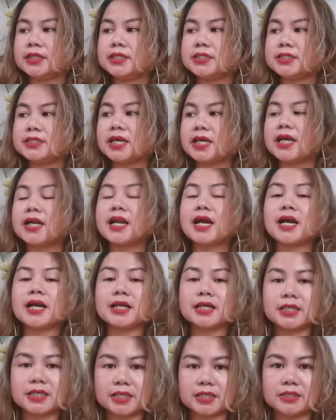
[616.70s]

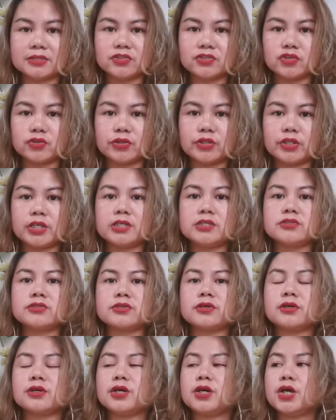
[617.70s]
sarangi. So
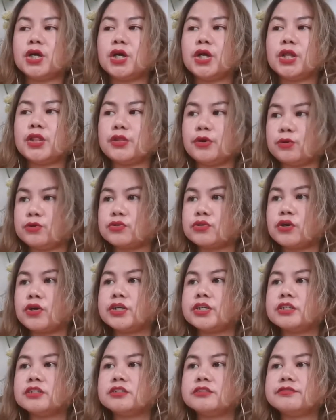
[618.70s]
those are
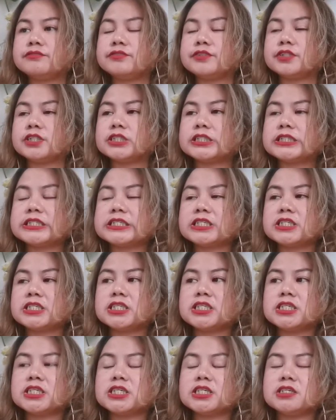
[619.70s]
the different
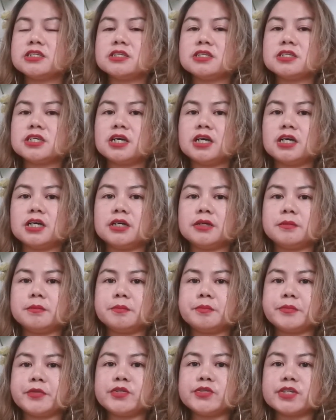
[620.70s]

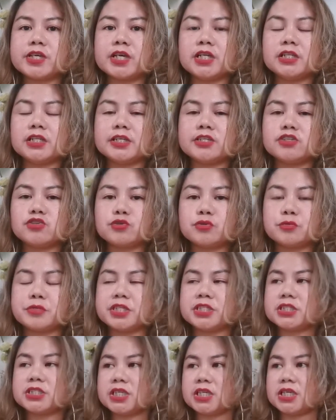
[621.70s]
musical
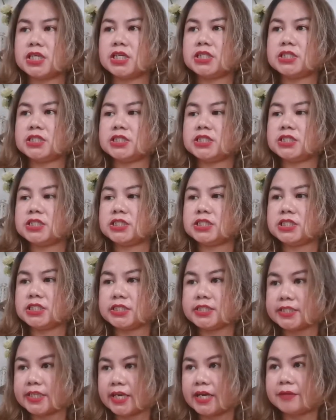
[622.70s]
instrument in
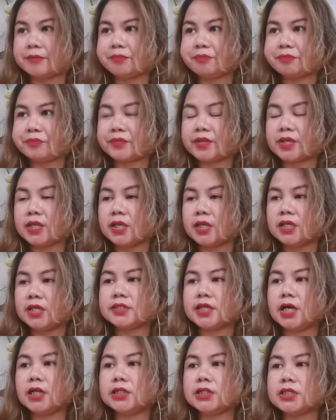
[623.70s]
India.
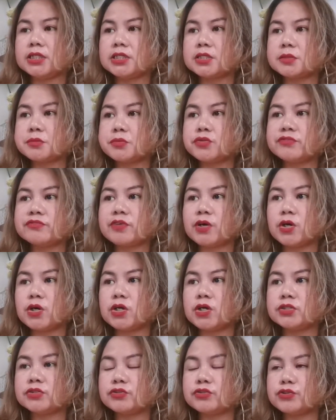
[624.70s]
Now let's move
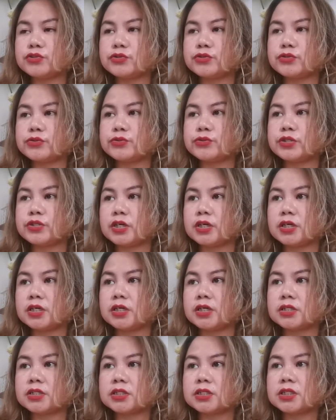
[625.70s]
on to
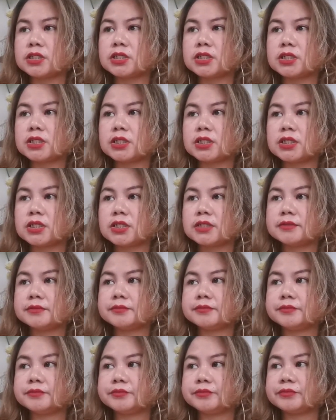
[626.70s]
the
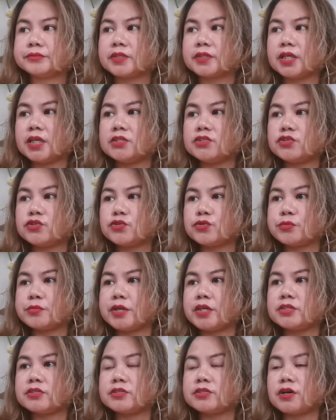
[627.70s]

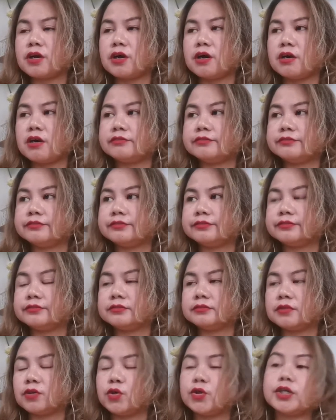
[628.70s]
instruments of
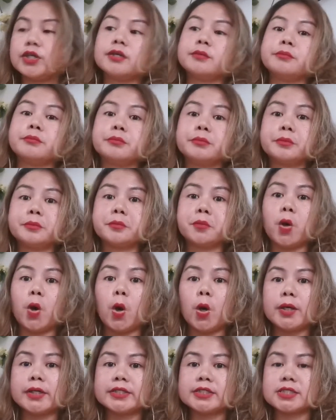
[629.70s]
or
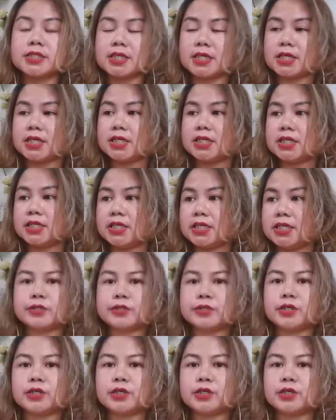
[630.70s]
art in India.